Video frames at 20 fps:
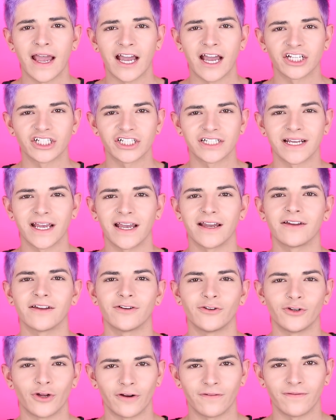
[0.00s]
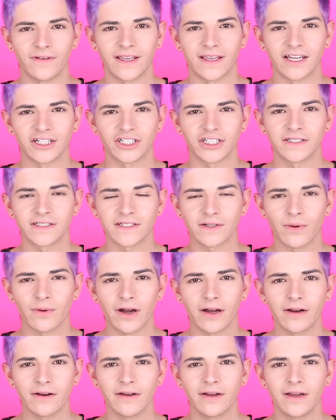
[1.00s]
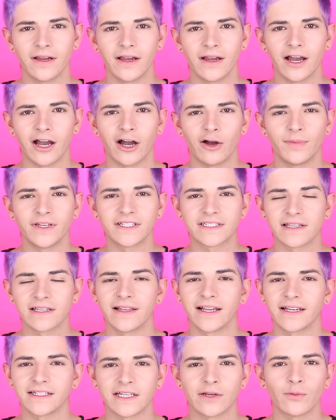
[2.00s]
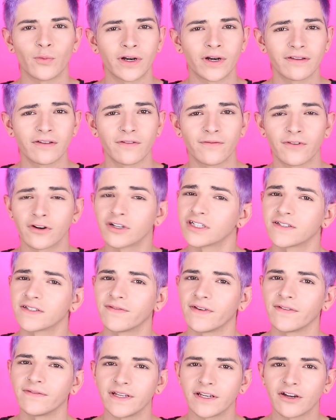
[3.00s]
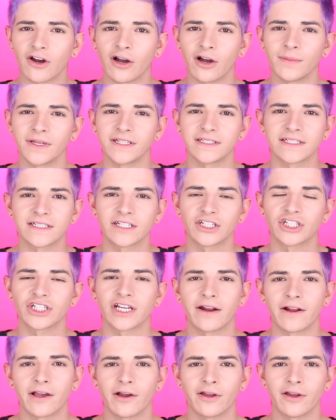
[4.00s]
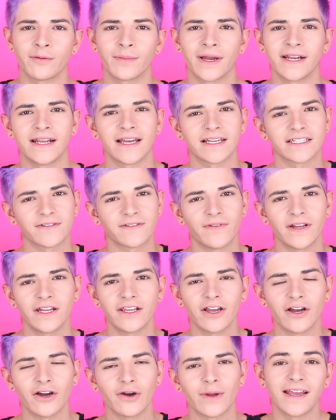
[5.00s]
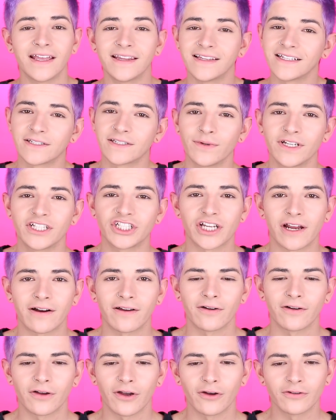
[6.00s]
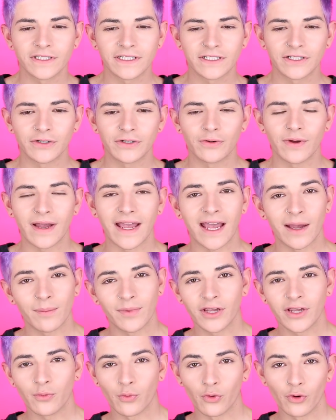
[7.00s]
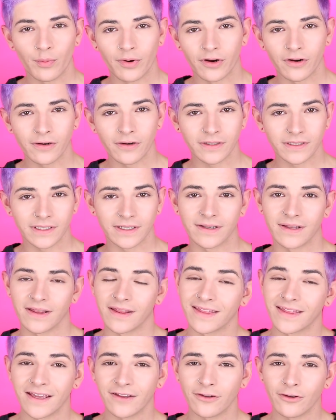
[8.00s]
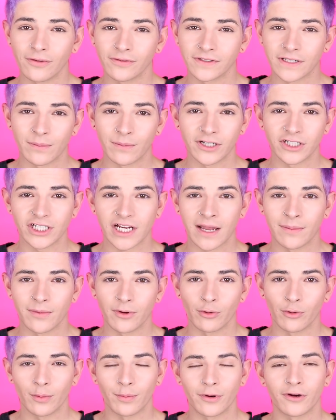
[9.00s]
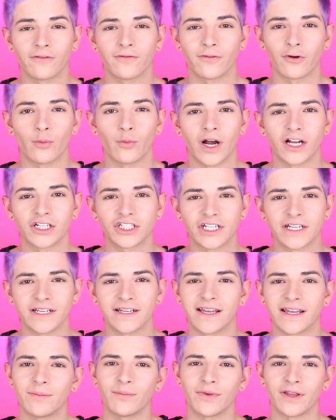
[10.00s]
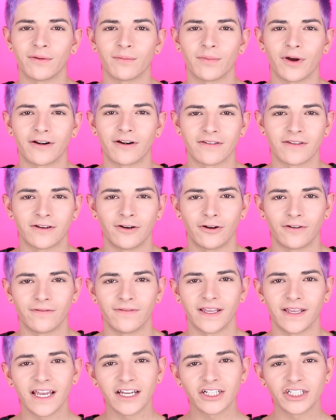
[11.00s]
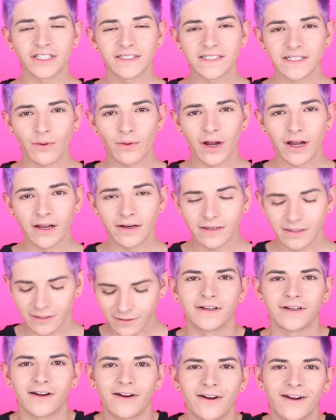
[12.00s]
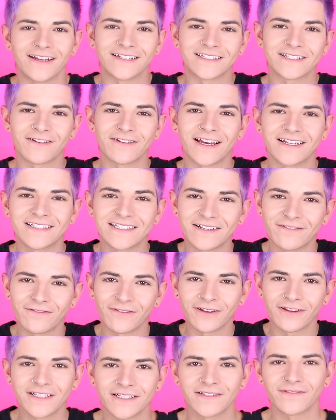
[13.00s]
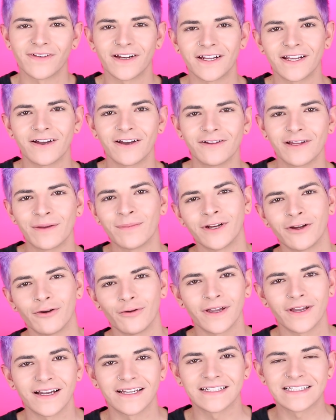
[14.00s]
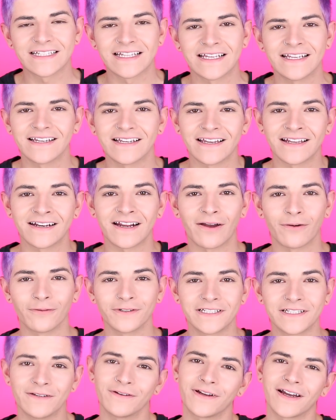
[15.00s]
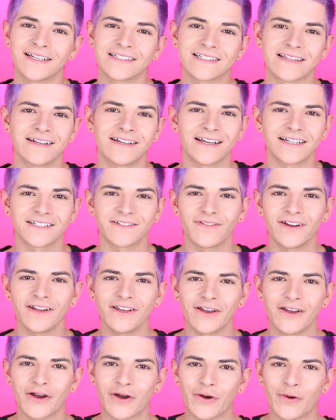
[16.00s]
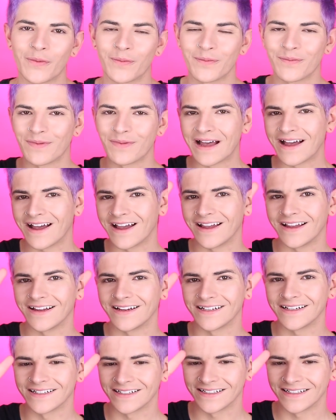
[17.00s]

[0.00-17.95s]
#notificationsquad. I'll be selecting one of the first 50 comments to shout out in my next video. And this week's shout out goes to Abby Rupard. Thank you so much, Abby Rupard, for watching and being part of the notification squad. Alright, so that's it for this video. Let me know what you guys think and I will see you guys in the next video. Bye.